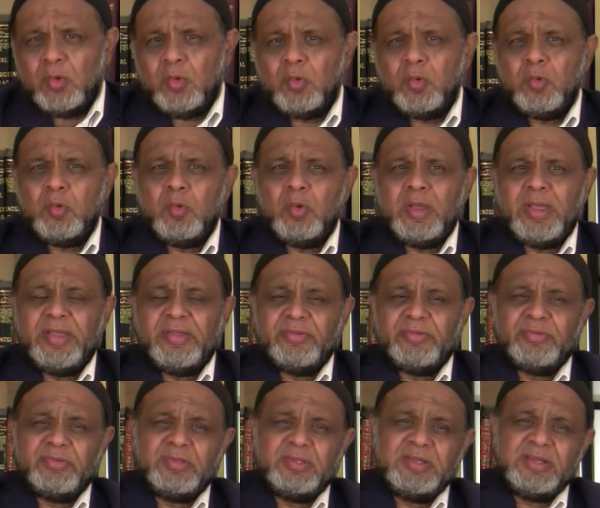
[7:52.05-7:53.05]
who,
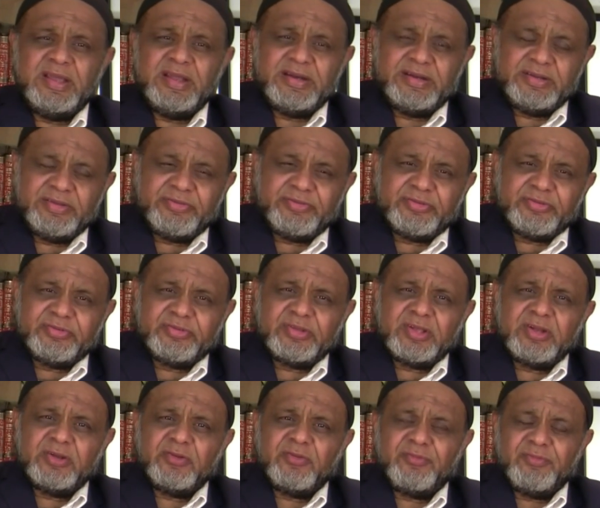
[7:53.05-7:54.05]
as the eldest
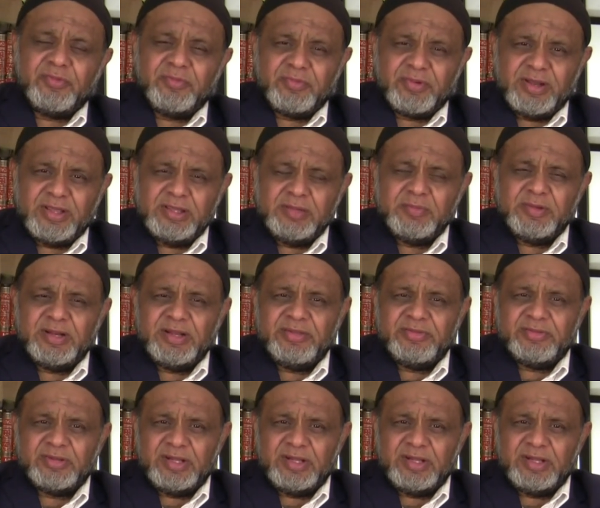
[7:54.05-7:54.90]
son of Ibrahim alayhi